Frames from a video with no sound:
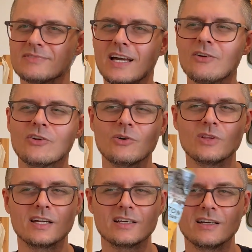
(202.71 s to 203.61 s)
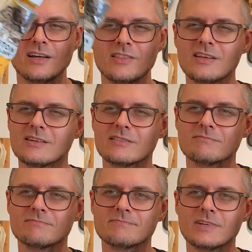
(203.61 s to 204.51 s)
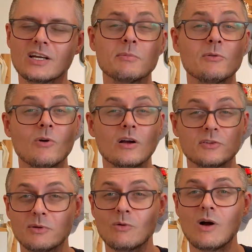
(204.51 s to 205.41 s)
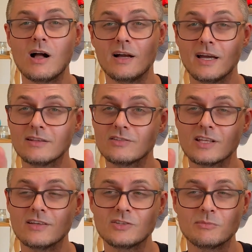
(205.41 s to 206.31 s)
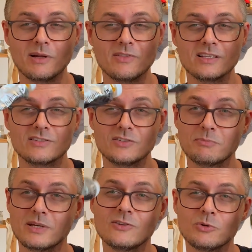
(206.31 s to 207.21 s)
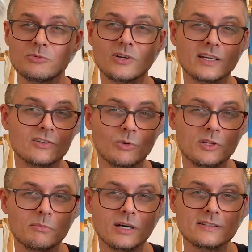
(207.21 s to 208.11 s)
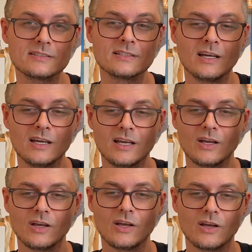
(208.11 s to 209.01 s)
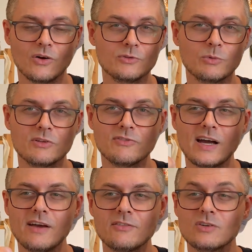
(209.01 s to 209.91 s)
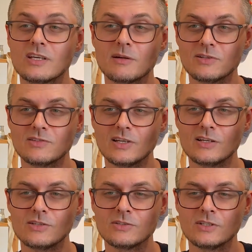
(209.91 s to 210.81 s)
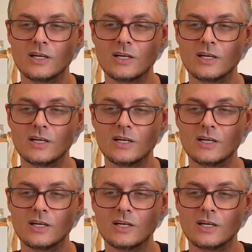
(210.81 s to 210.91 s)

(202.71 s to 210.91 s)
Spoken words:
I don't know, like I think I could be wrong. It's been a while. I got these last year, but I think like these big tubes are like 20 bucks or 25. You can get them on sale.